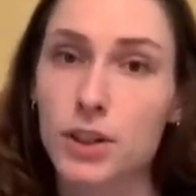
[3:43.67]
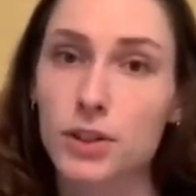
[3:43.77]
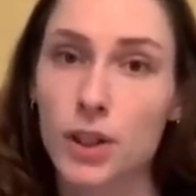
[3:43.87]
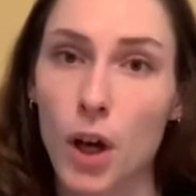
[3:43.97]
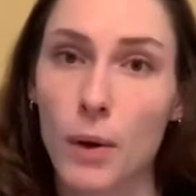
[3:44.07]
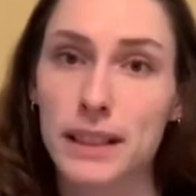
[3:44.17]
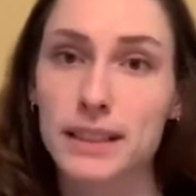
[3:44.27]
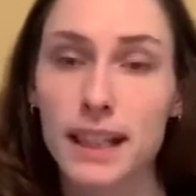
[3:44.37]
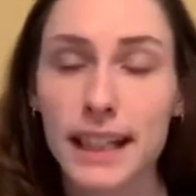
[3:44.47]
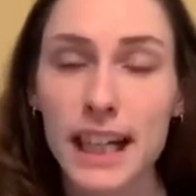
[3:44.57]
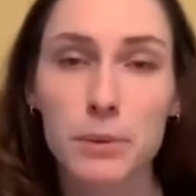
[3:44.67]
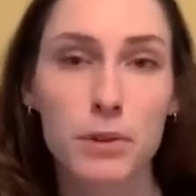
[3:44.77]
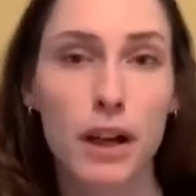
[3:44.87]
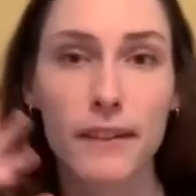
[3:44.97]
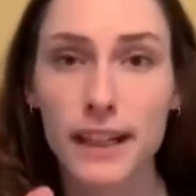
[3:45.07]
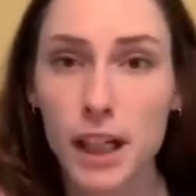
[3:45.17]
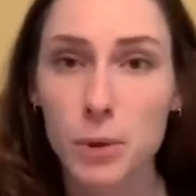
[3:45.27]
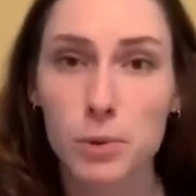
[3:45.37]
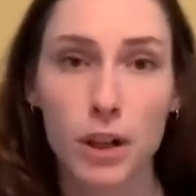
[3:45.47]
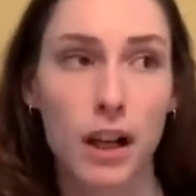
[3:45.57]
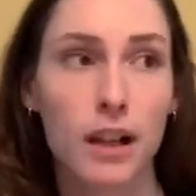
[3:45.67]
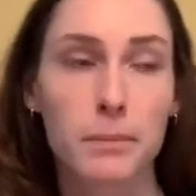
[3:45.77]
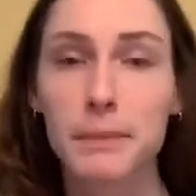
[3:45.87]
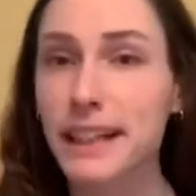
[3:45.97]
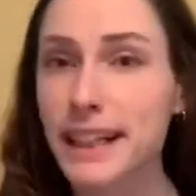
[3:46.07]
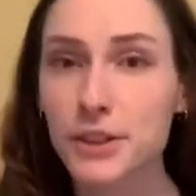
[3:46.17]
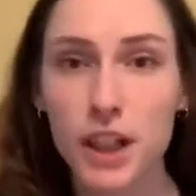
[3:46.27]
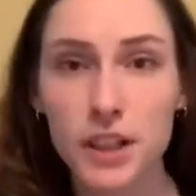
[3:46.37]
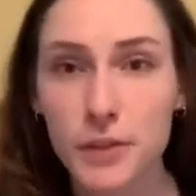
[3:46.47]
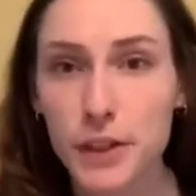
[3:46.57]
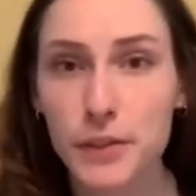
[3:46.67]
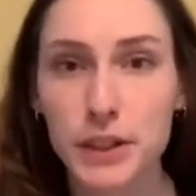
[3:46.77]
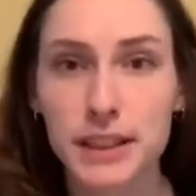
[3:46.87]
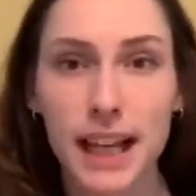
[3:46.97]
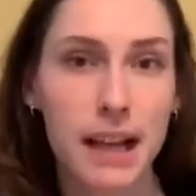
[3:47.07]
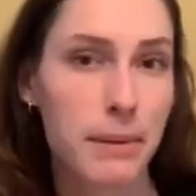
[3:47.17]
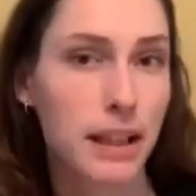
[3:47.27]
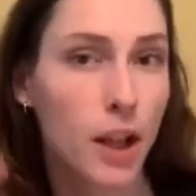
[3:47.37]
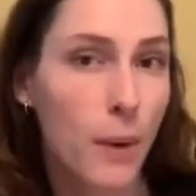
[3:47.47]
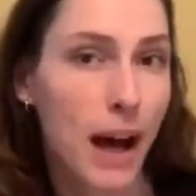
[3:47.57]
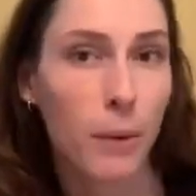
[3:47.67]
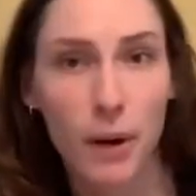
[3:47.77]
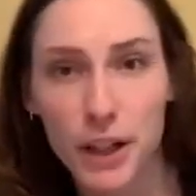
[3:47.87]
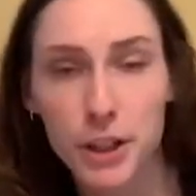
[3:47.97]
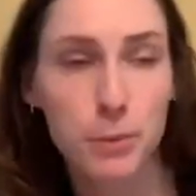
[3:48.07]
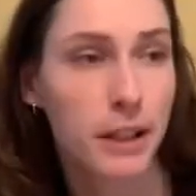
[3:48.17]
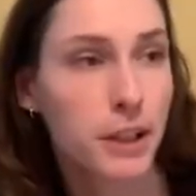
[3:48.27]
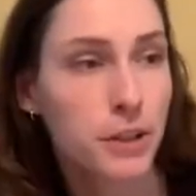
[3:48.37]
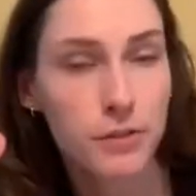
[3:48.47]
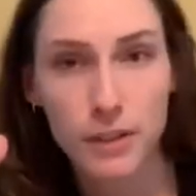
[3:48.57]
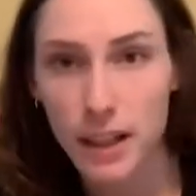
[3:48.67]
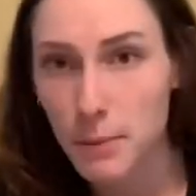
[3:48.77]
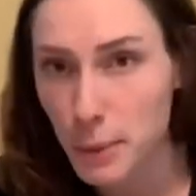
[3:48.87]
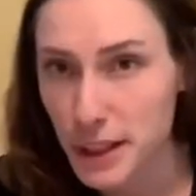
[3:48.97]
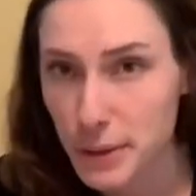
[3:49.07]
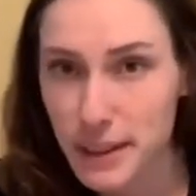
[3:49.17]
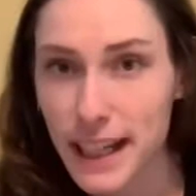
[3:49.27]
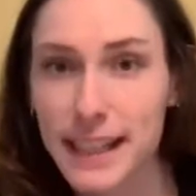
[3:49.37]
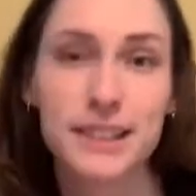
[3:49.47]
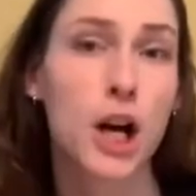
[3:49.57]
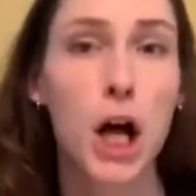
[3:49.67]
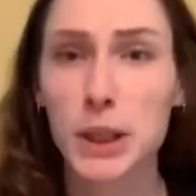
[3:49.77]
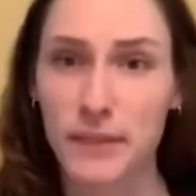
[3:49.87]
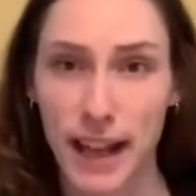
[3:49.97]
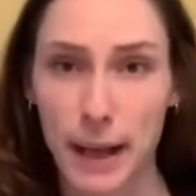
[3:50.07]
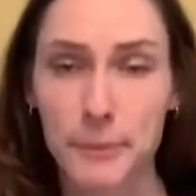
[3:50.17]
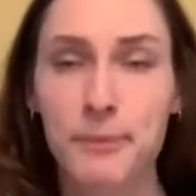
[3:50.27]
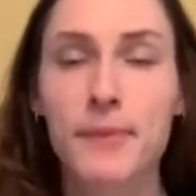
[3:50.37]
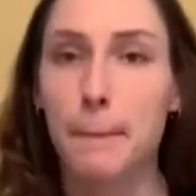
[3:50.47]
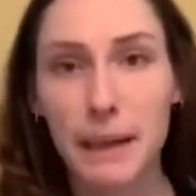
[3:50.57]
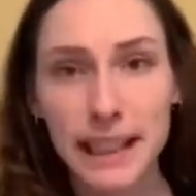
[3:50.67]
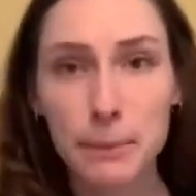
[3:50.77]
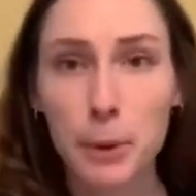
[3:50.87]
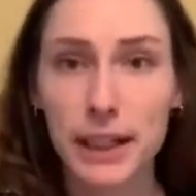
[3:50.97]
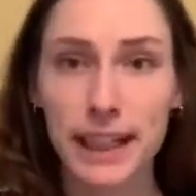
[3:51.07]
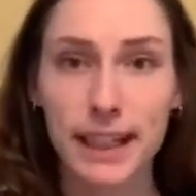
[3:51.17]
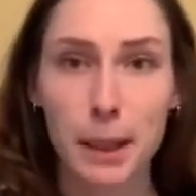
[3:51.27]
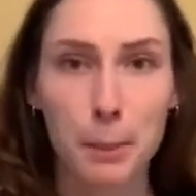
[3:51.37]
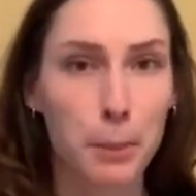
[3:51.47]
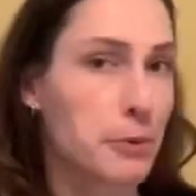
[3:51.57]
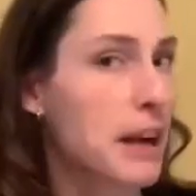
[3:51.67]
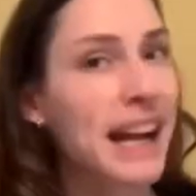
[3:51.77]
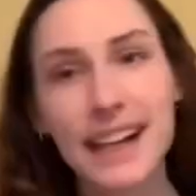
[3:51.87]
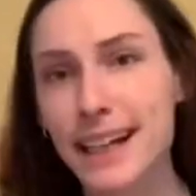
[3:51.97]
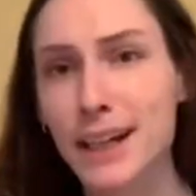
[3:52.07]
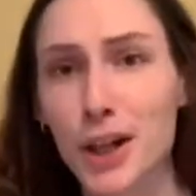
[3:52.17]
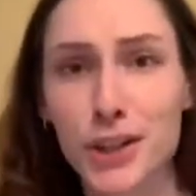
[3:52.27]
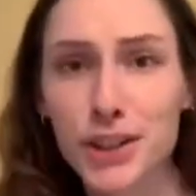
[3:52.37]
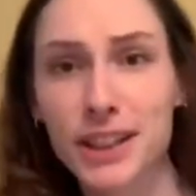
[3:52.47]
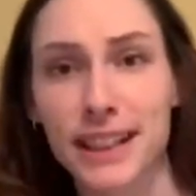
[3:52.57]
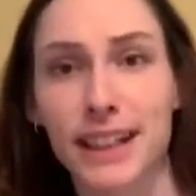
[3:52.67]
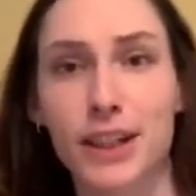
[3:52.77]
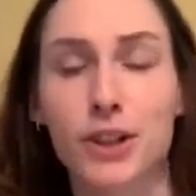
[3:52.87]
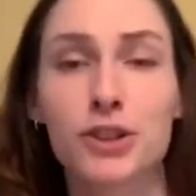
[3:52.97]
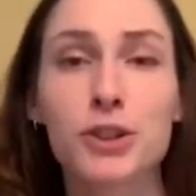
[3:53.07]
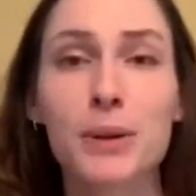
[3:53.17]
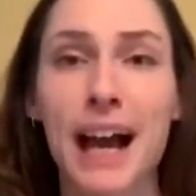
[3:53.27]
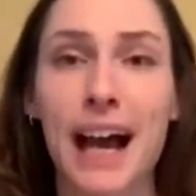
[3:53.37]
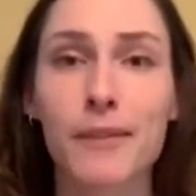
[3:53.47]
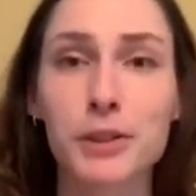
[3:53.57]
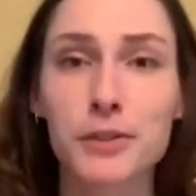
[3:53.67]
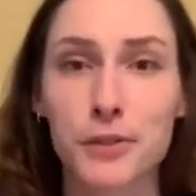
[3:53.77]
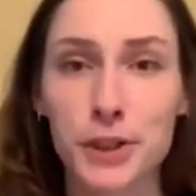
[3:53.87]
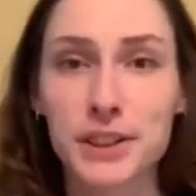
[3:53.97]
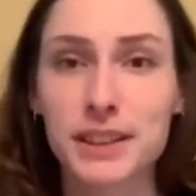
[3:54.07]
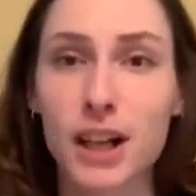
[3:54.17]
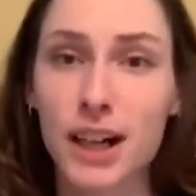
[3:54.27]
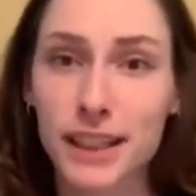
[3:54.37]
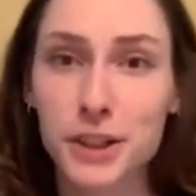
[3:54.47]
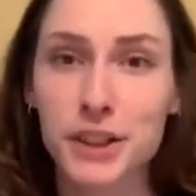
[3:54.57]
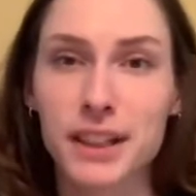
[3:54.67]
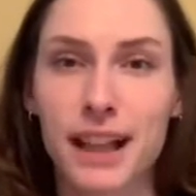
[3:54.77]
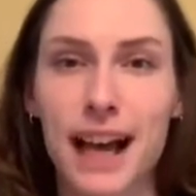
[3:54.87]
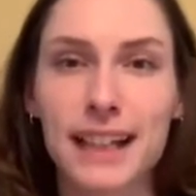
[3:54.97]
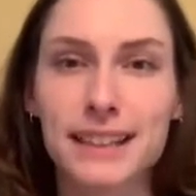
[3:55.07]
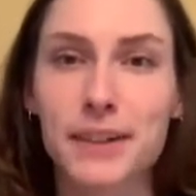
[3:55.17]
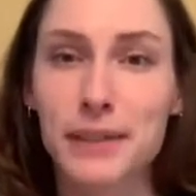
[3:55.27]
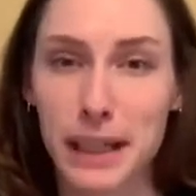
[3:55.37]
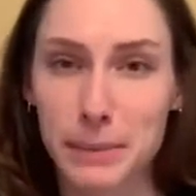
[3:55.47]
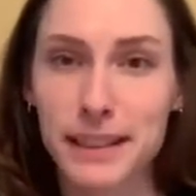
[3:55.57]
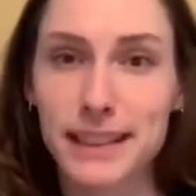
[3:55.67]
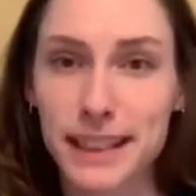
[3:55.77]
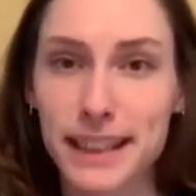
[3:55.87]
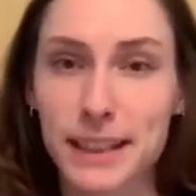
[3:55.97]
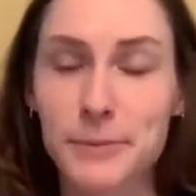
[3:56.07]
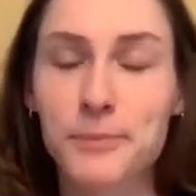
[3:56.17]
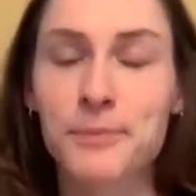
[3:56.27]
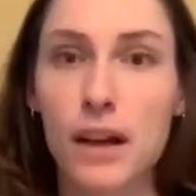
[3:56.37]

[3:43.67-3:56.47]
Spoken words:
So on Sunday, we're all there, we're all meeting each other for the first time. Hello, how are you? Where are you from? Where do you dance? All of that. Monday morning, bright and early, you have your first audition class of ABT.